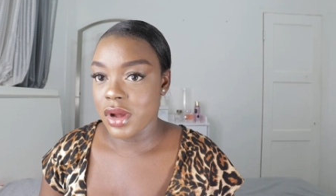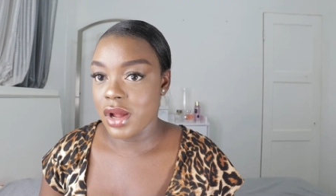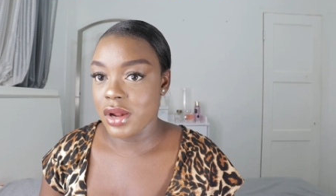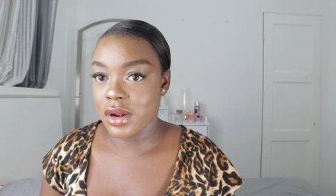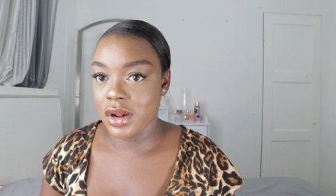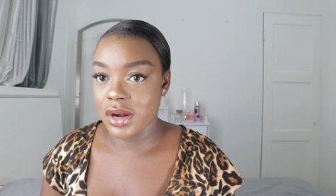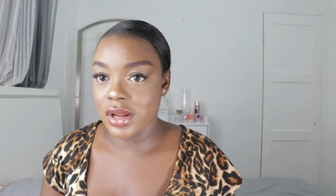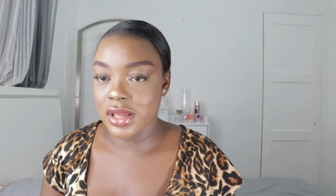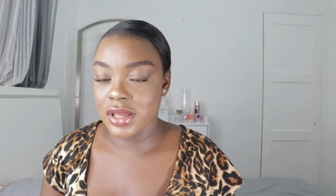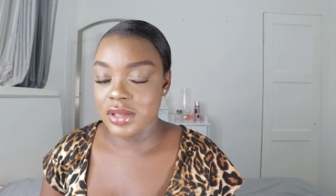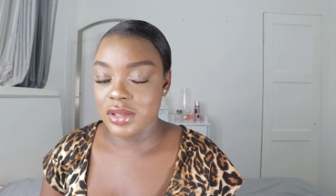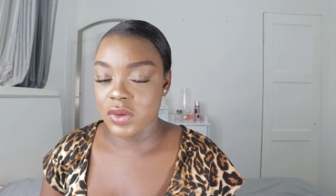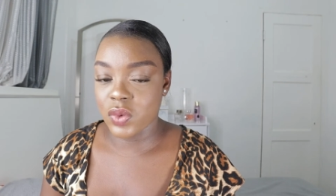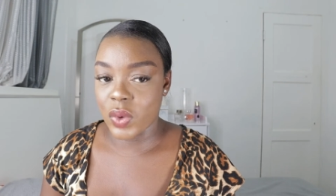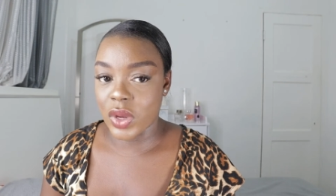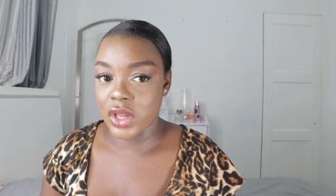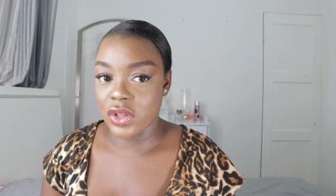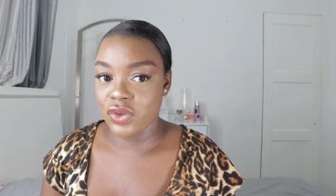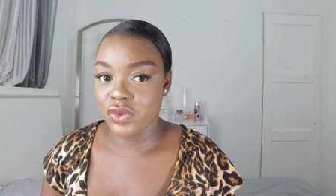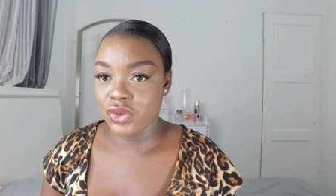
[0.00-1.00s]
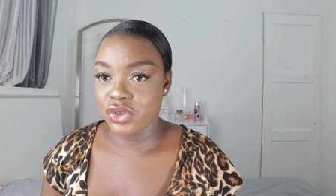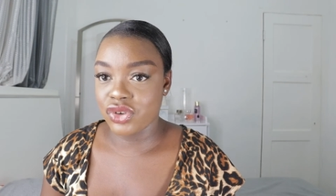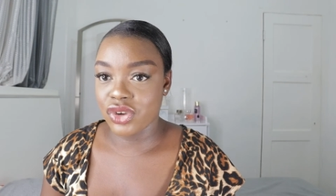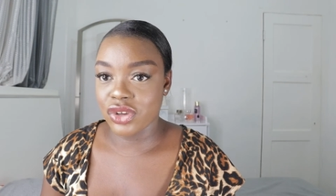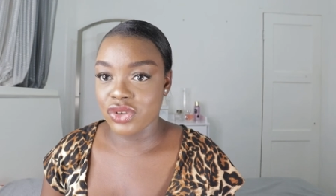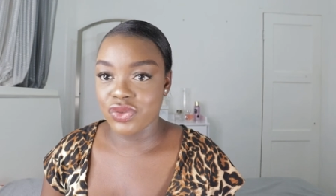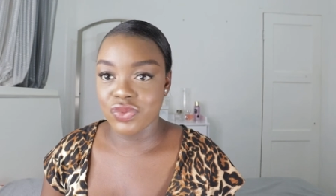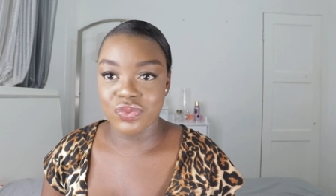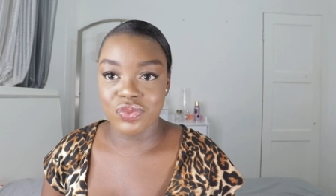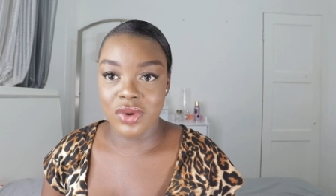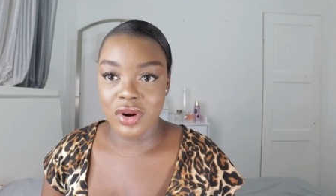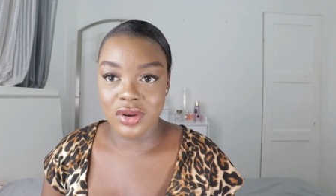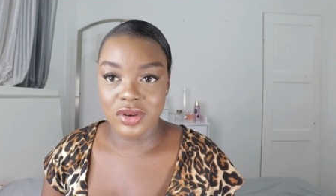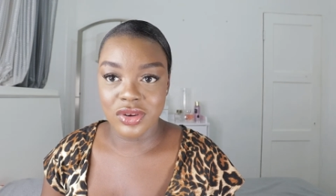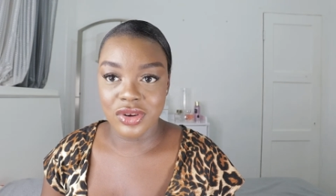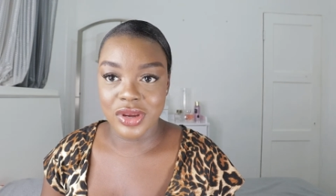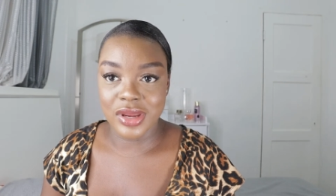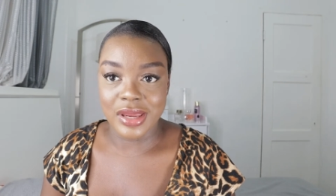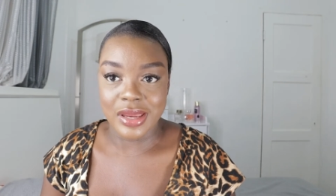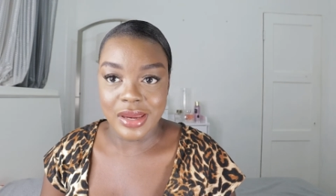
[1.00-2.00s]
another easy way to just rock
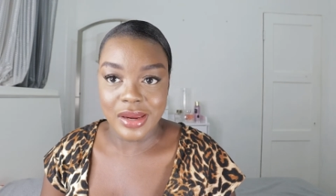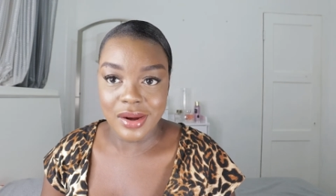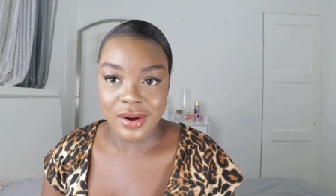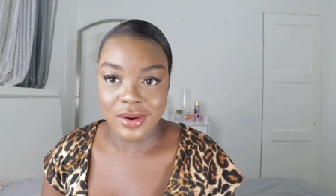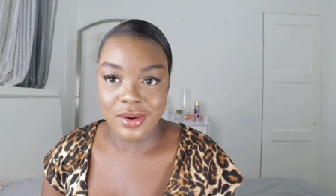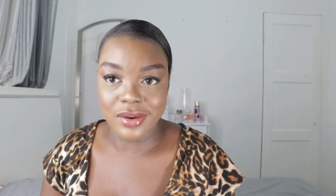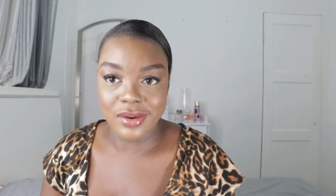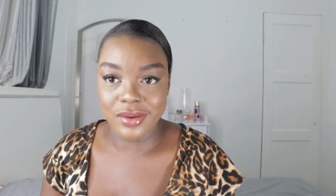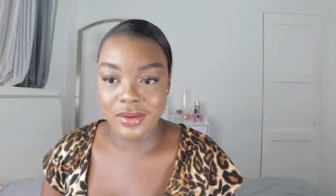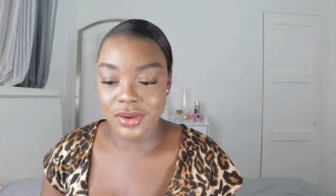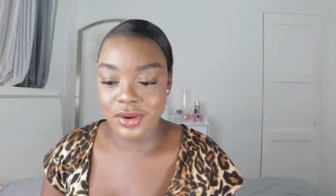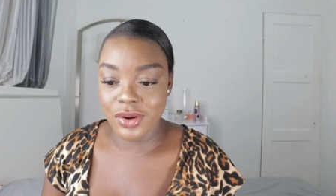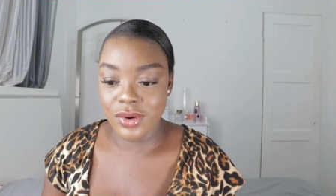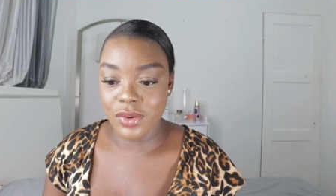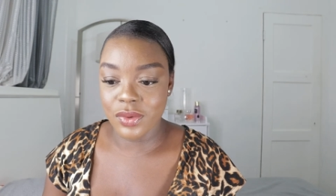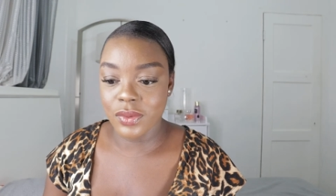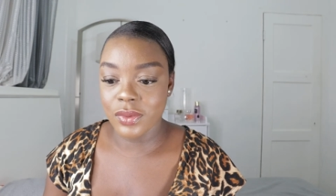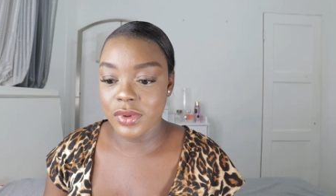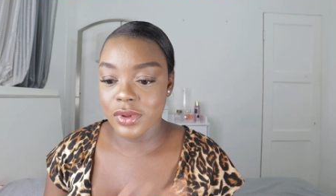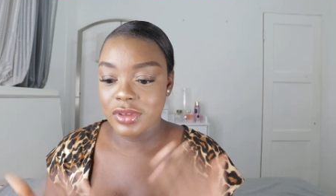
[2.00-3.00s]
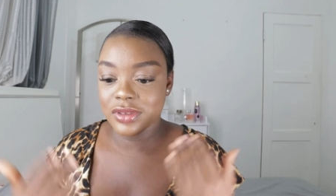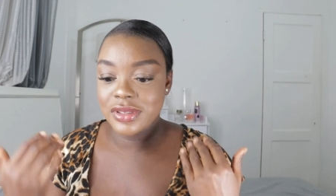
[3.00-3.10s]
your hair you know